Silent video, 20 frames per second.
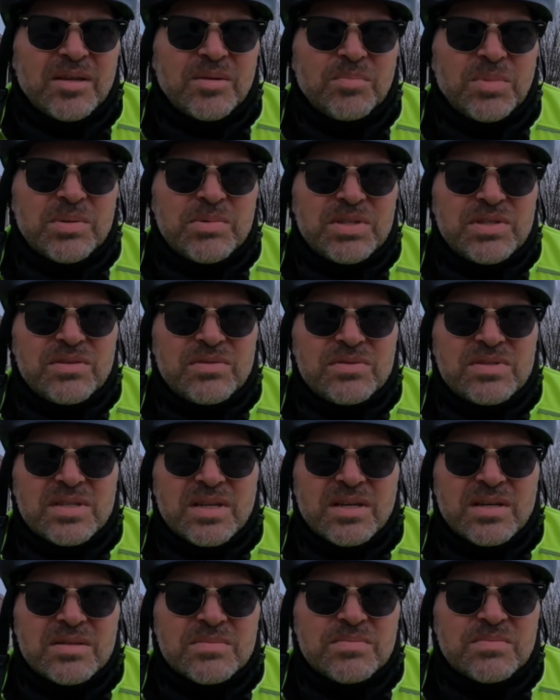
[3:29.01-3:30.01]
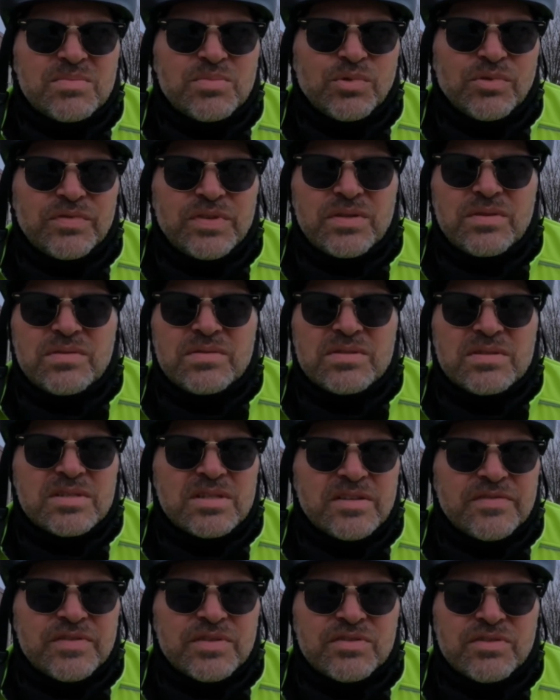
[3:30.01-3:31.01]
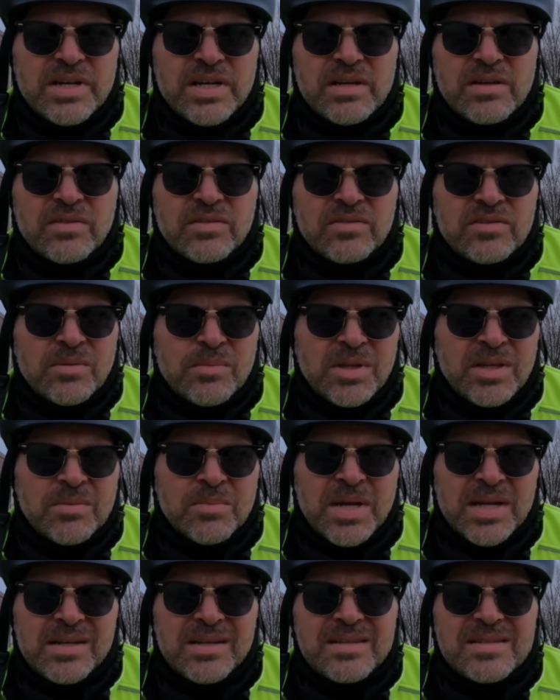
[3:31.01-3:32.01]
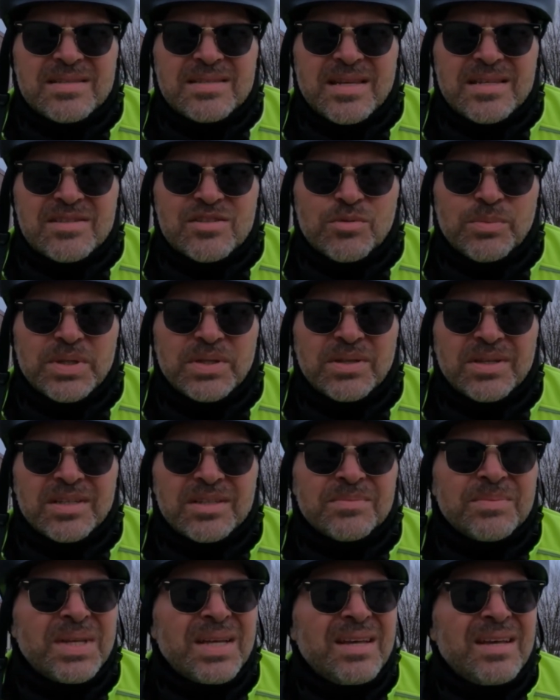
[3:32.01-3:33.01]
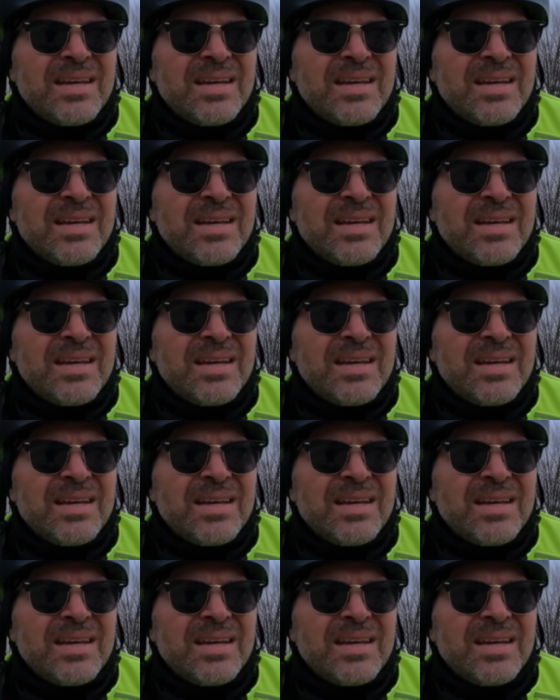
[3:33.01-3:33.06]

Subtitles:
maybe do some reviews of the different trails and some of the amenities as they're building them.